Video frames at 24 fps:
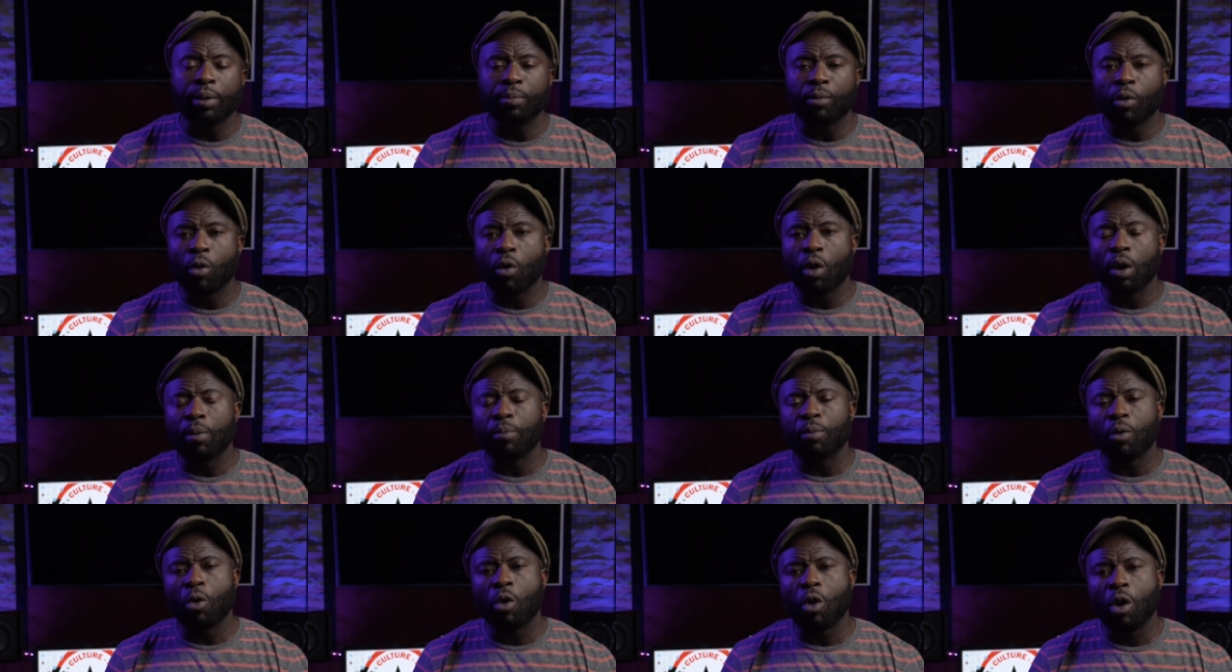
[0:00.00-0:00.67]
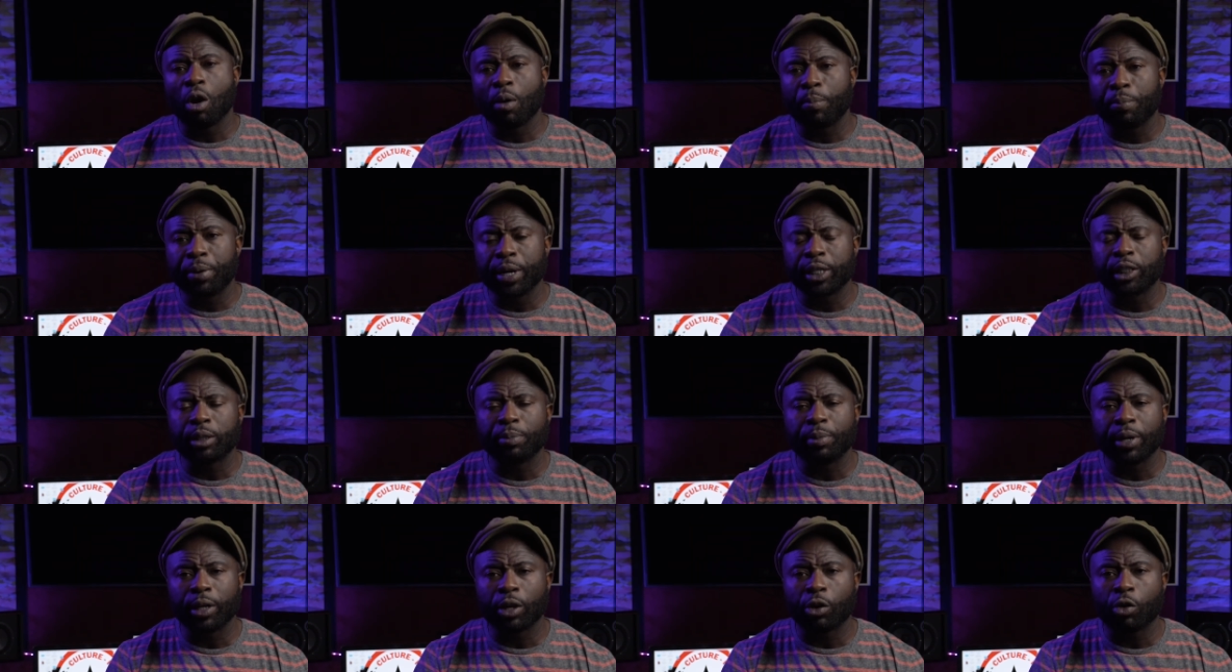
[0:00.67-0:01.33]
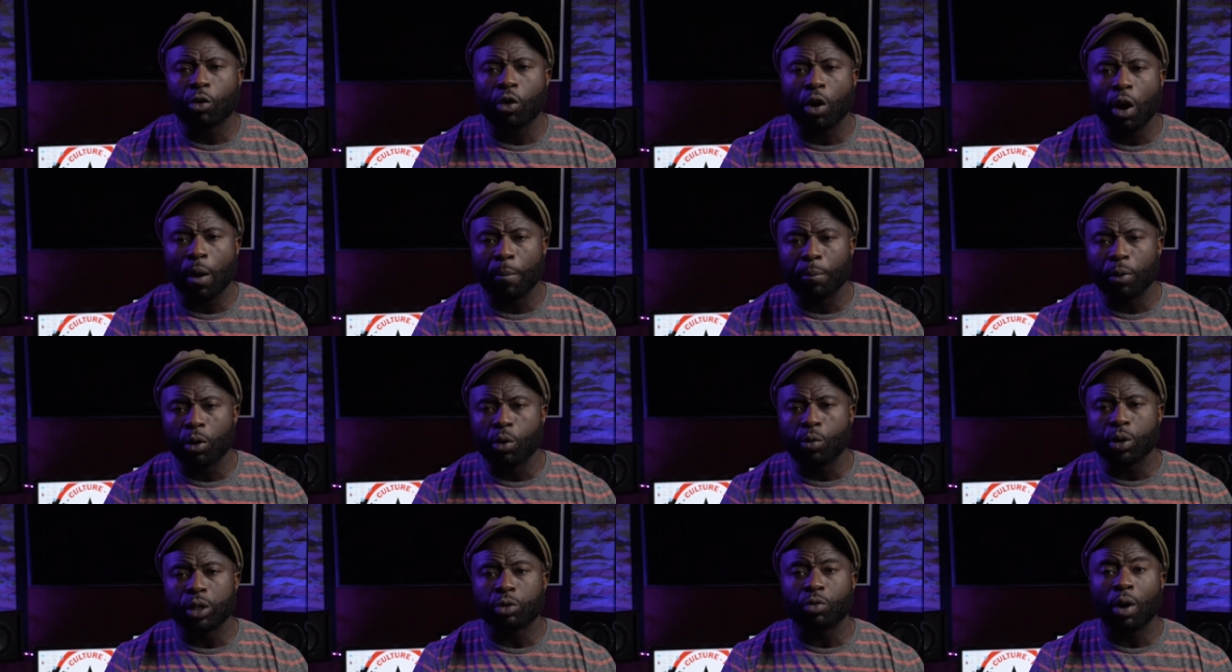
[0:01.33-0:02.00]
more and more. Benjamin Crump,
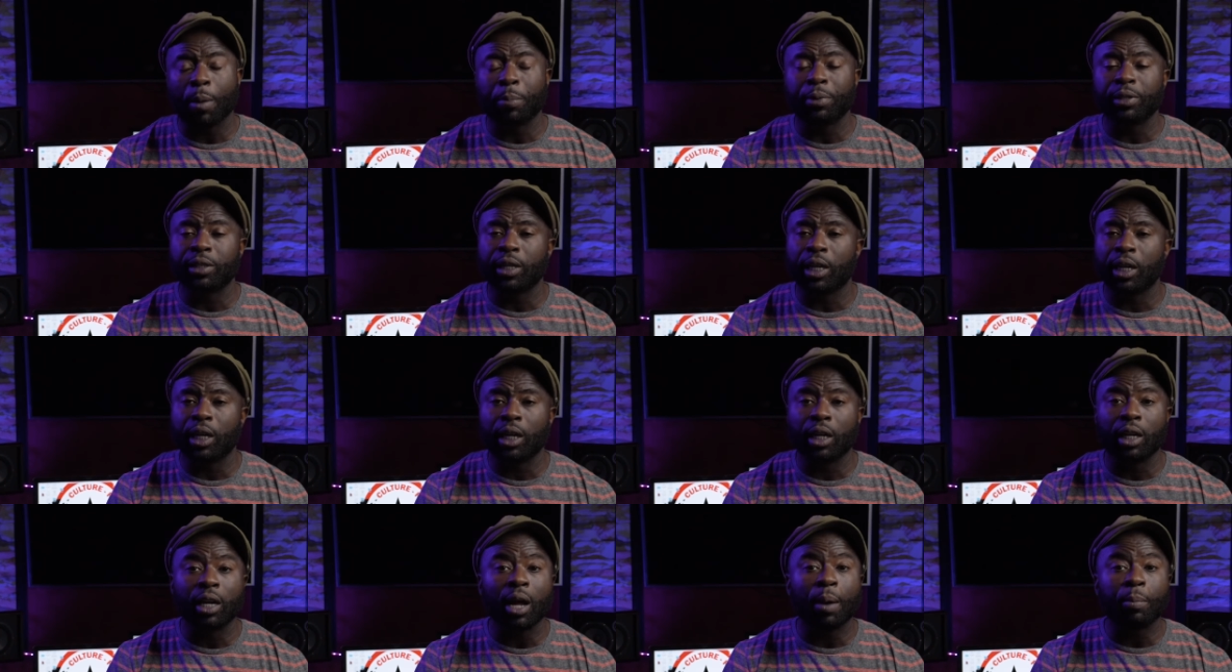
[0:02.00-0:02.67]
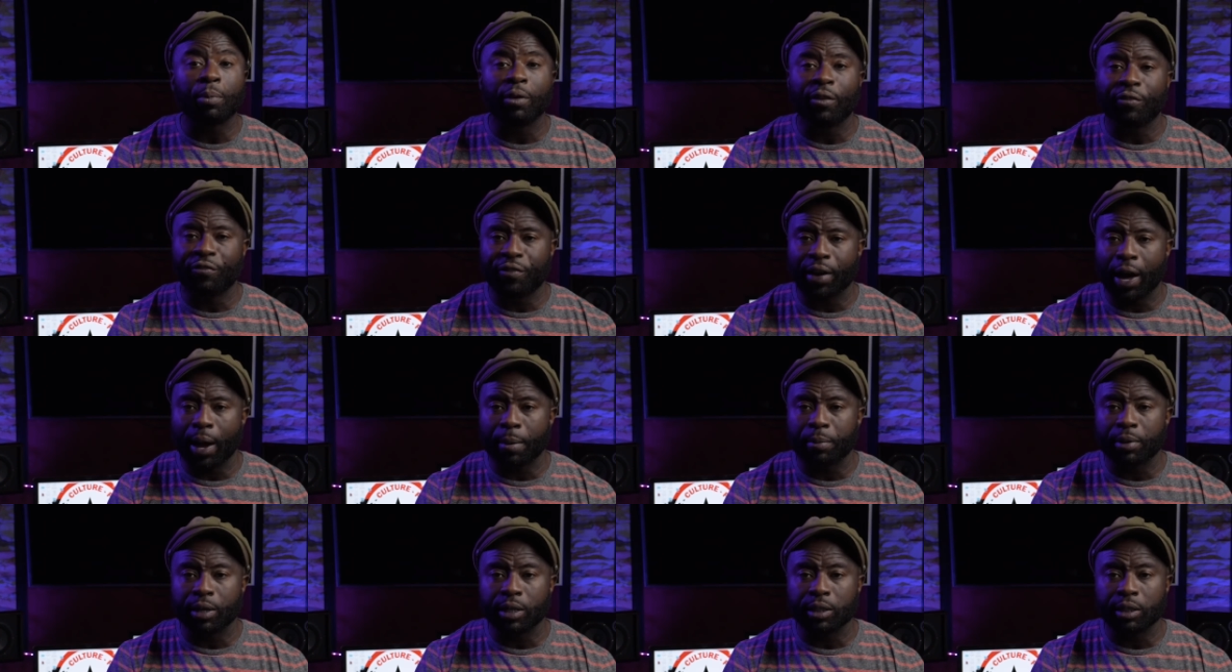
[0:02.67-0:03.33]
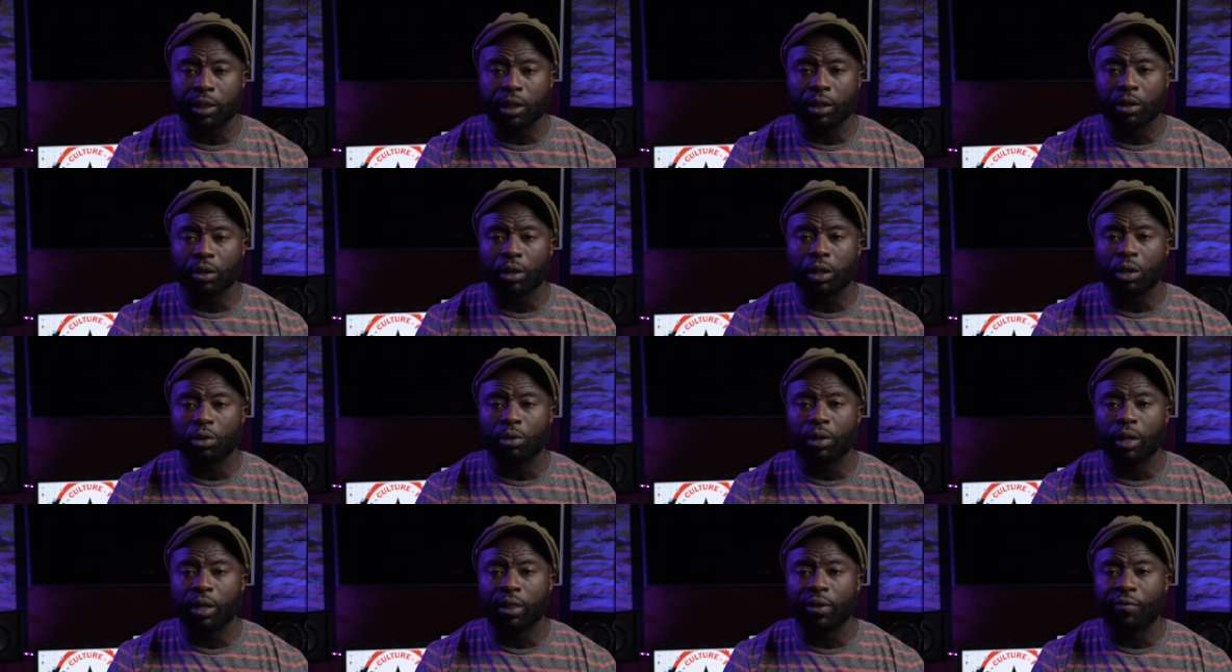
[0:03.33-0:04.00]
who has represented a number of families,
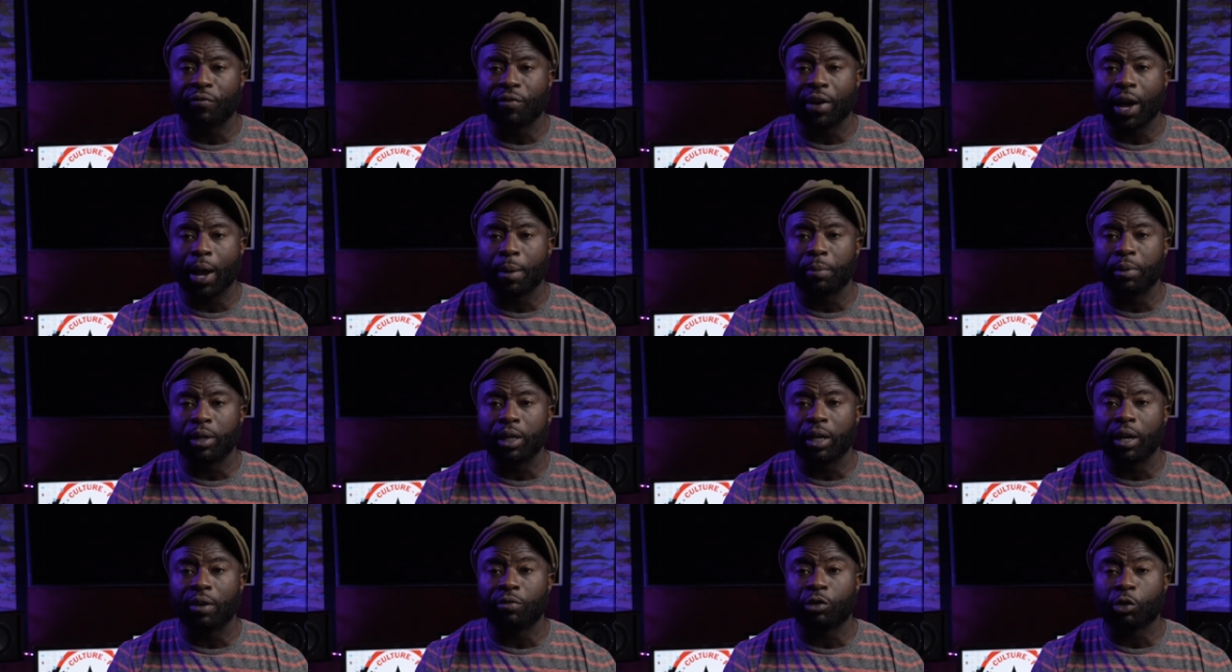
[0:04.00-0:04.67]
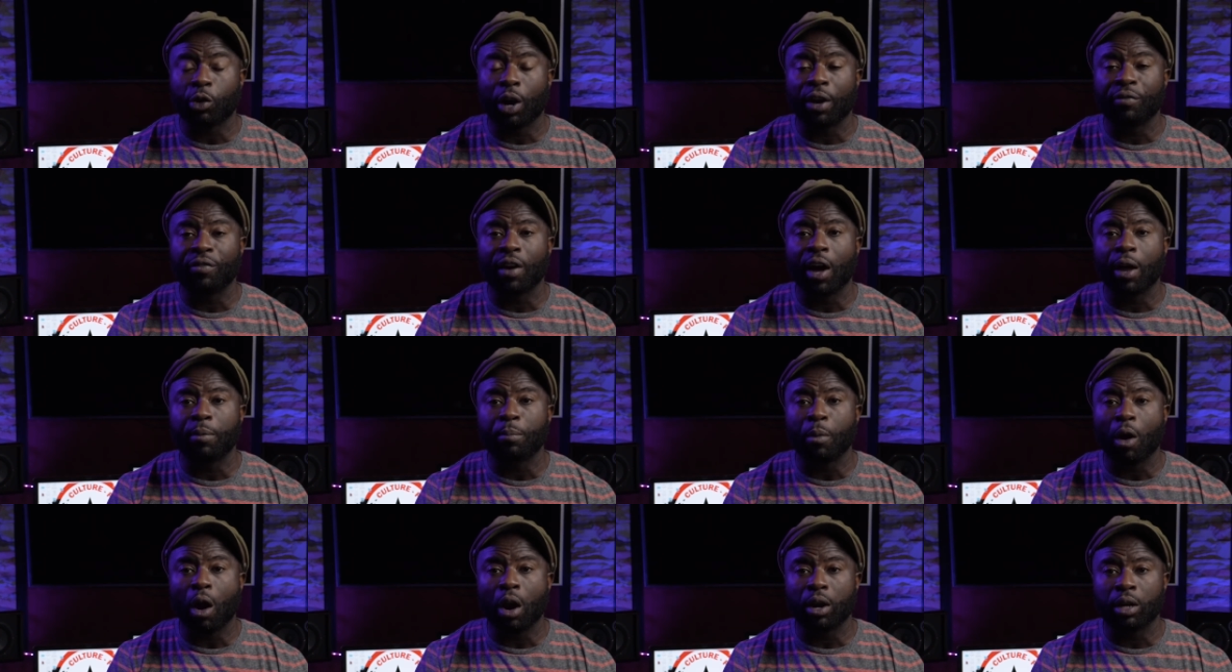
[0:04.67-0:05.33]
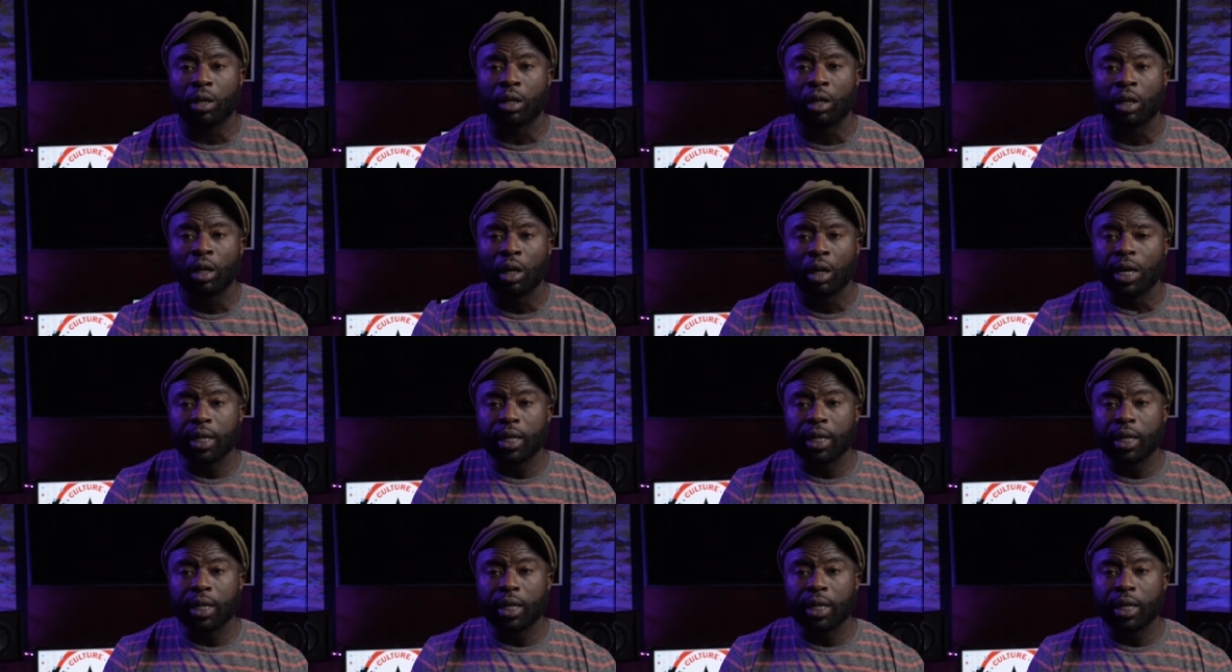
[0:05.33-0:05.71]
including the family of Trayvon Martin,